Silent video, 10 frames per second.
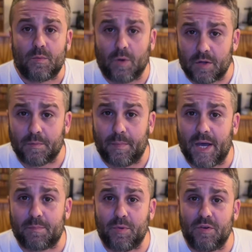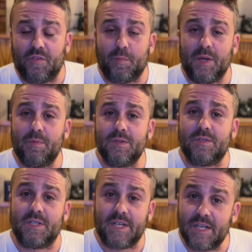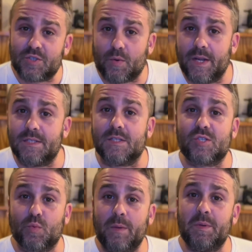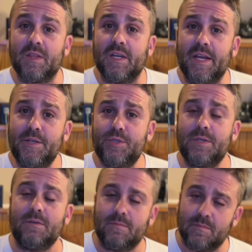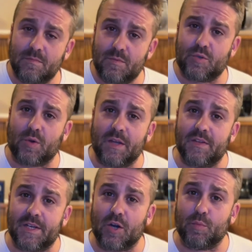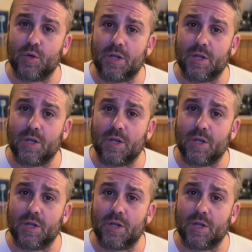Welcome back, beautiful people, to the dance craze that's sweeping the nation, Trey the Terrible